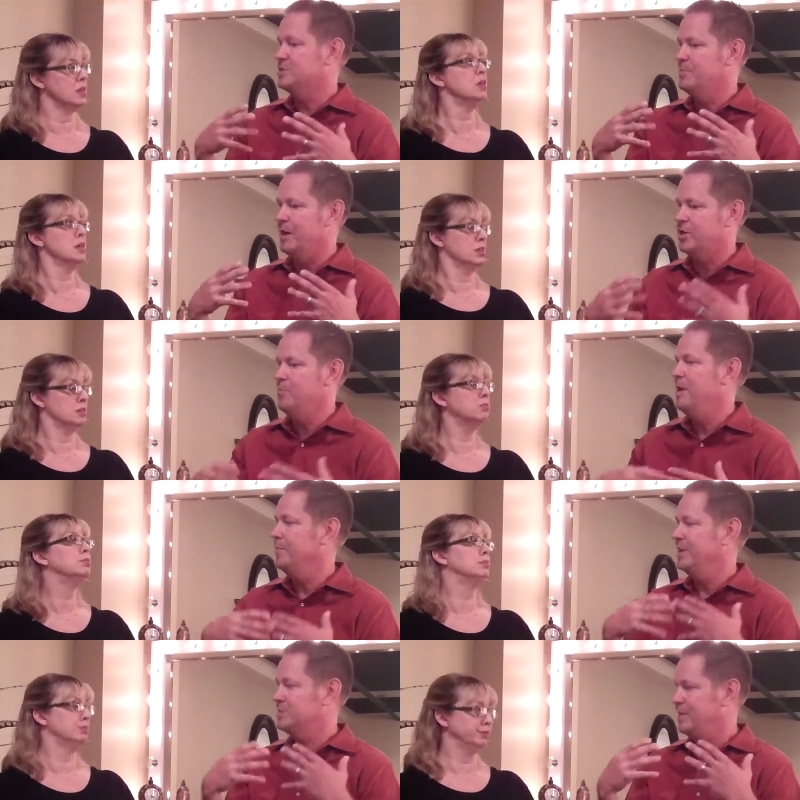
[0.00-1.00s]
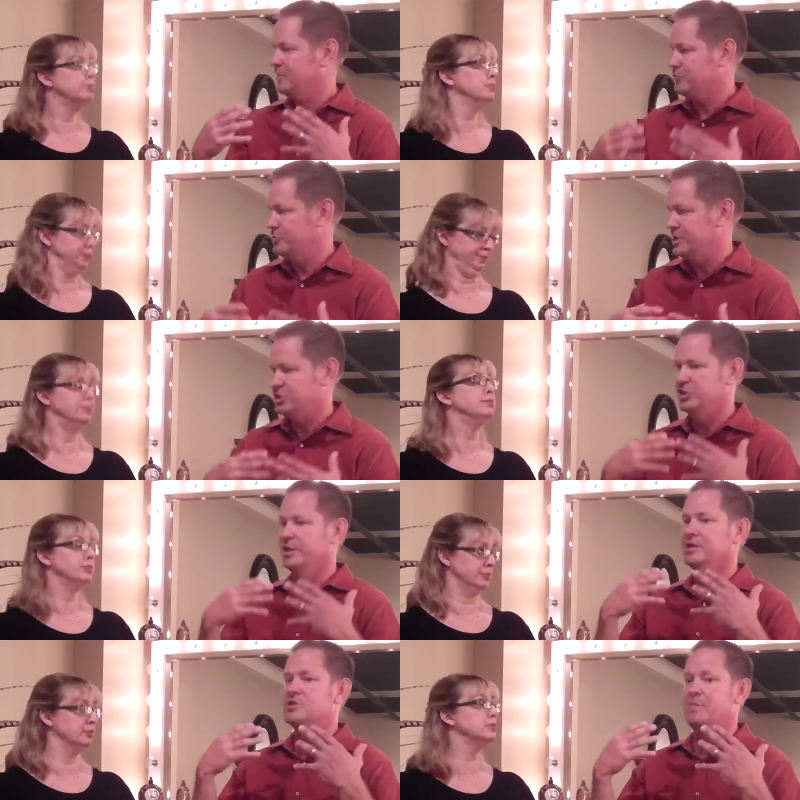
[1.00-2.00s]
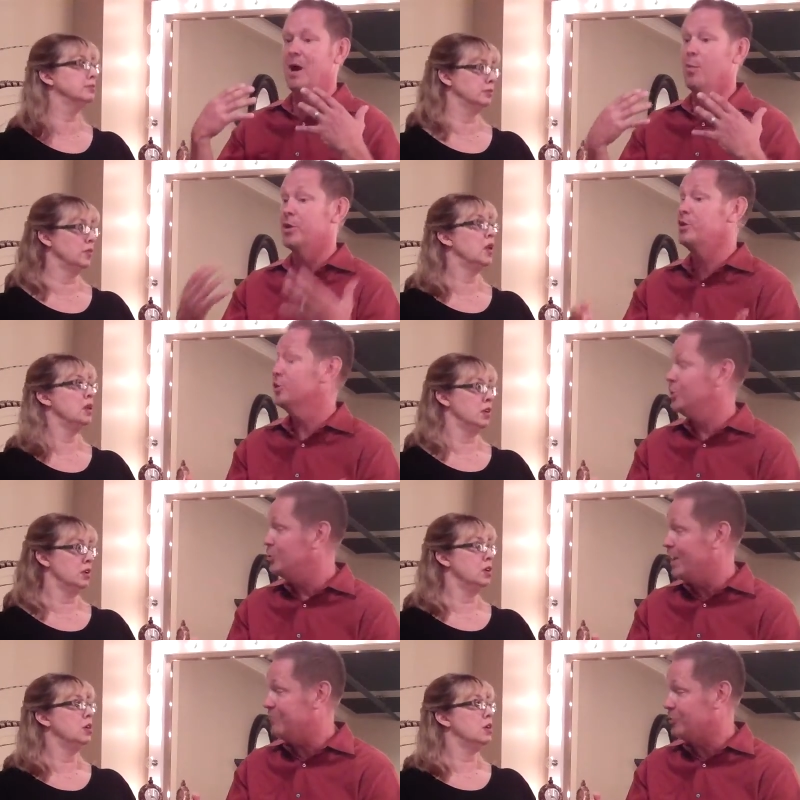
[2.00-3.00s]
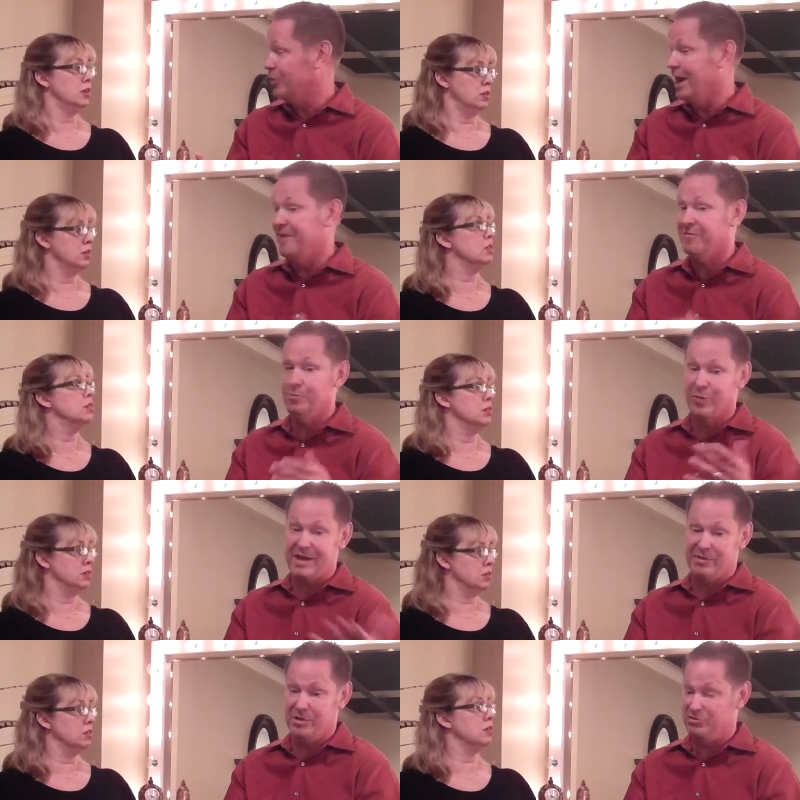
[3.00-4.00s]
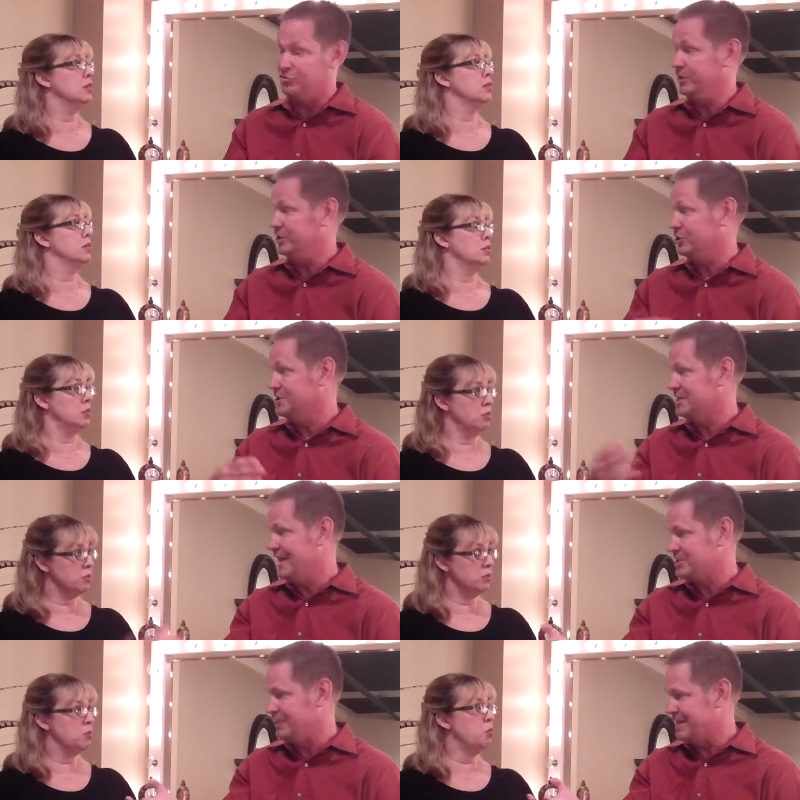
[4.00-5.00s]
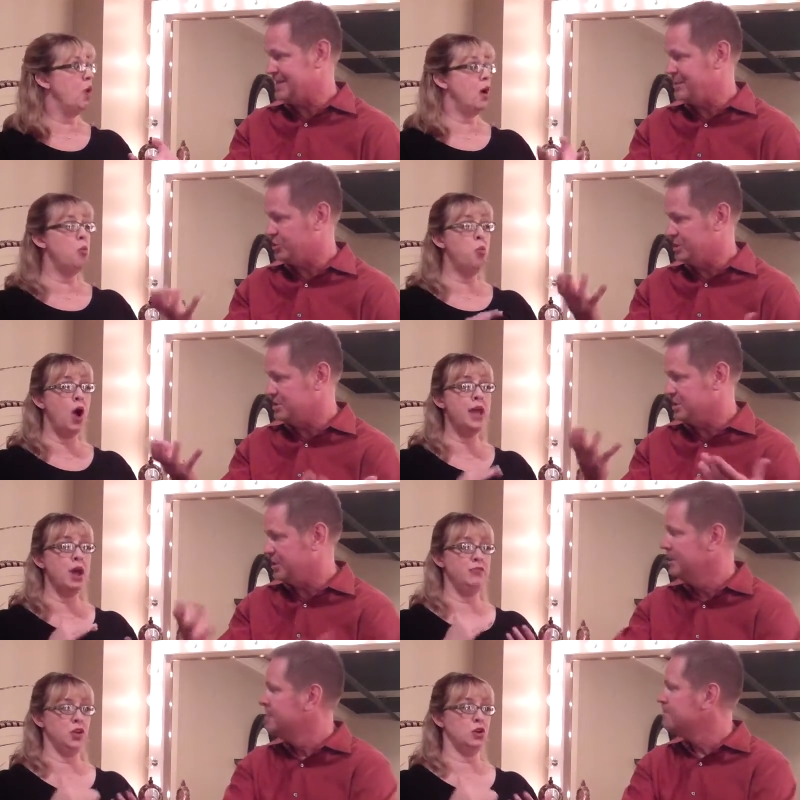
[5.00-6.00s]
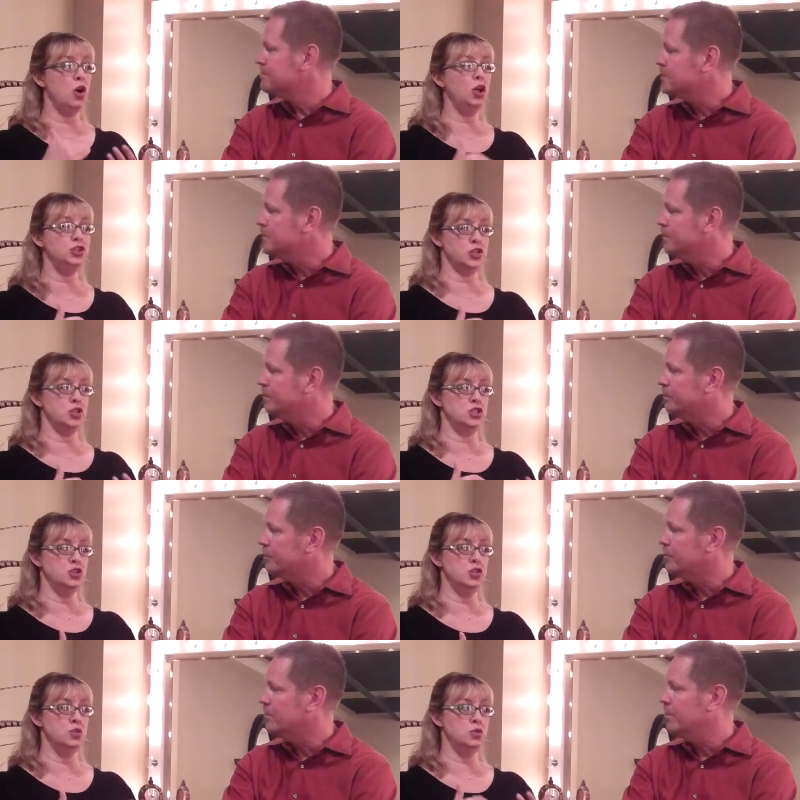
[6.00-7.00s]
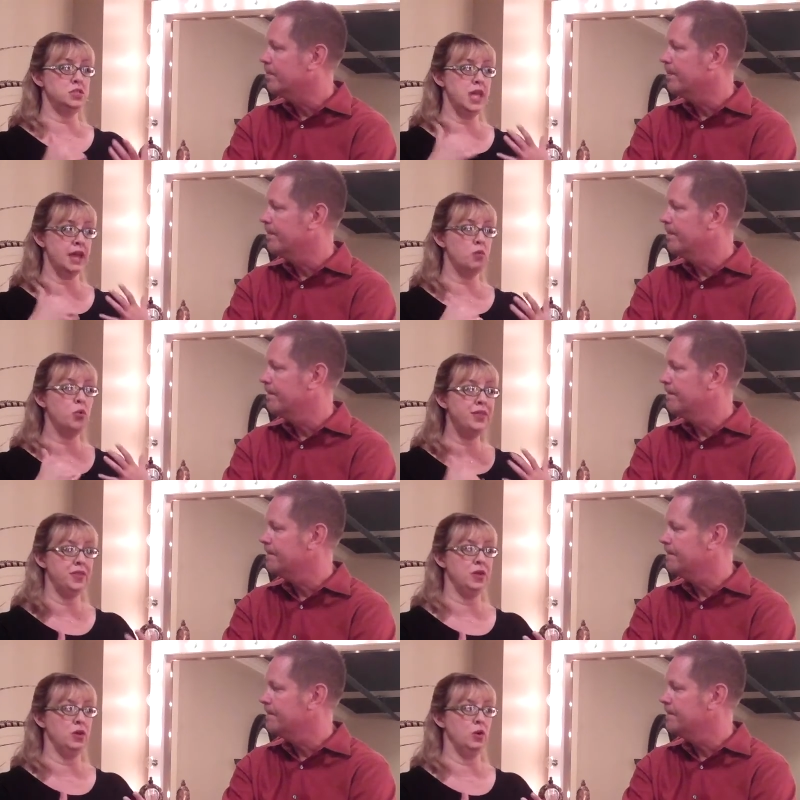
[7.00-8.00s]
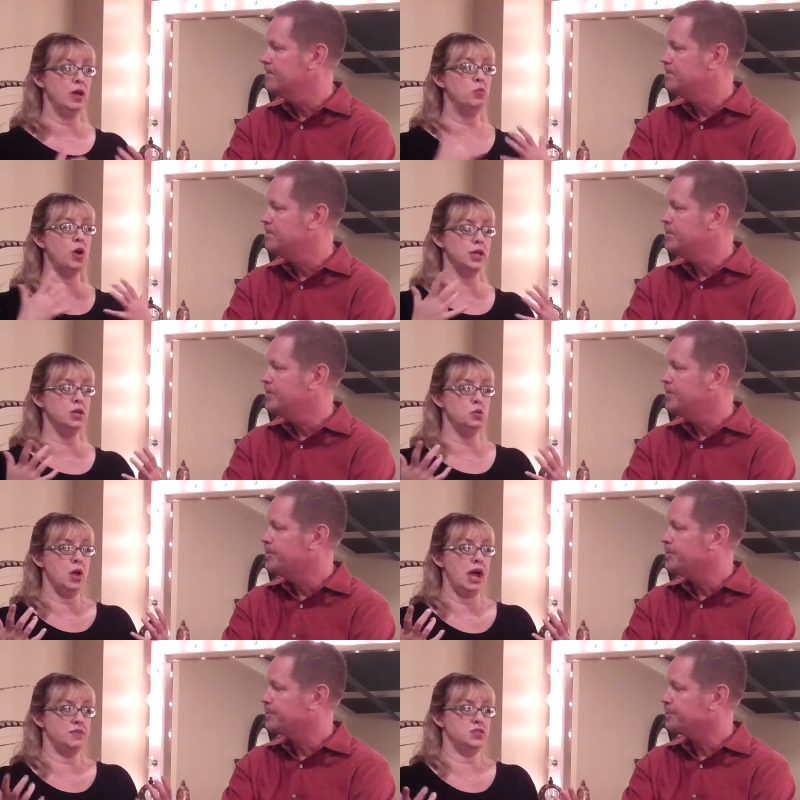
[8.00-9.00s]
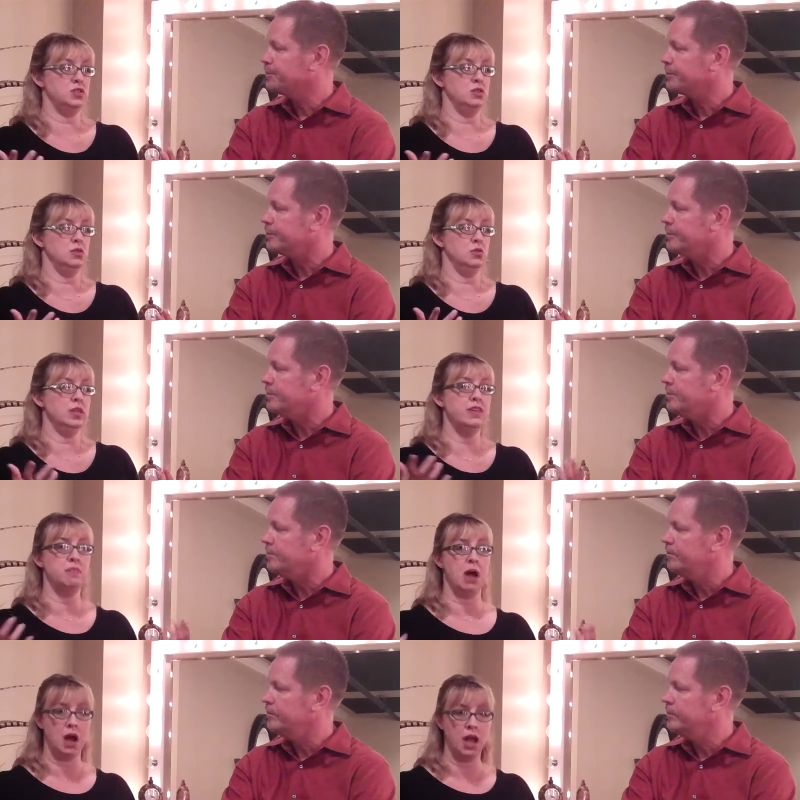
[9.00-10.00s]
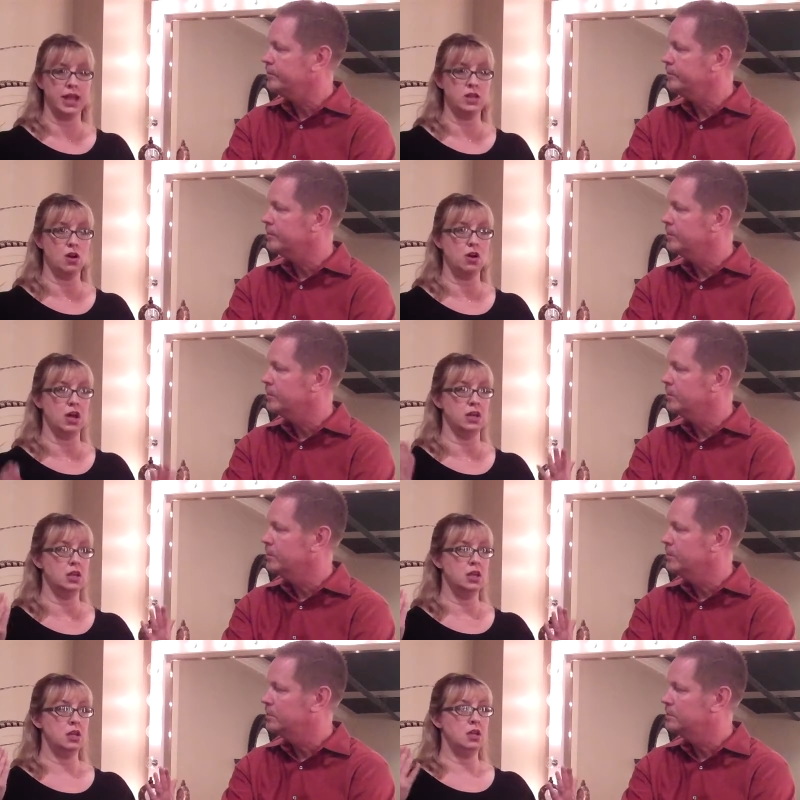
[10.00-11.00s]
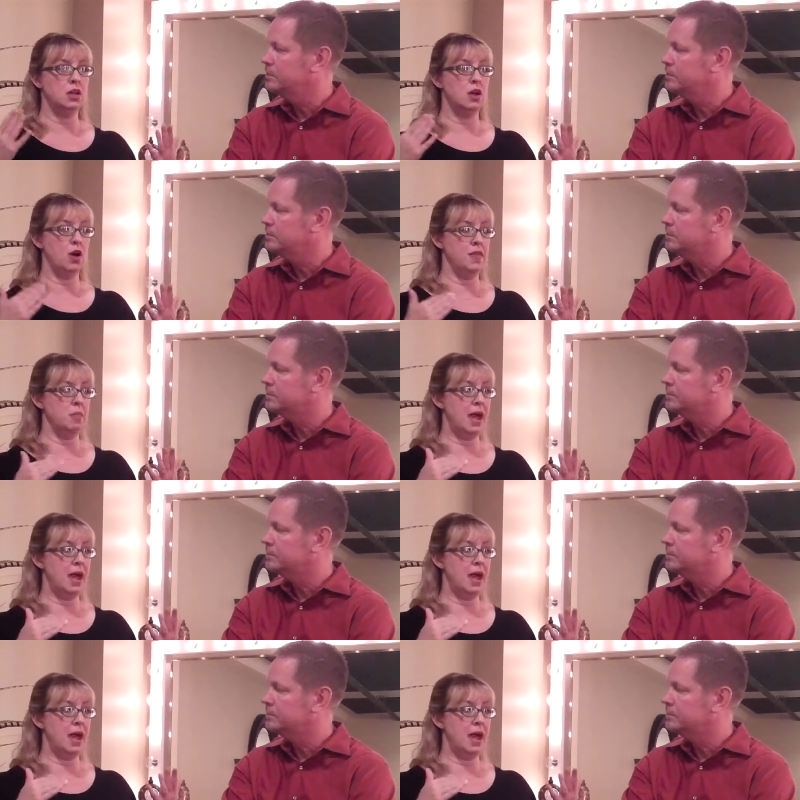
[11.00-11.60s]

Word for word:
Speaker 1: it's about commitment, it's about tradition, mm -hmm. it's mm-hmm. about what are you going to do after life and breaking those traditions and expectations. What,
Speaker 2: what of your culture do you take with you, and what do you have to leave behind on? on the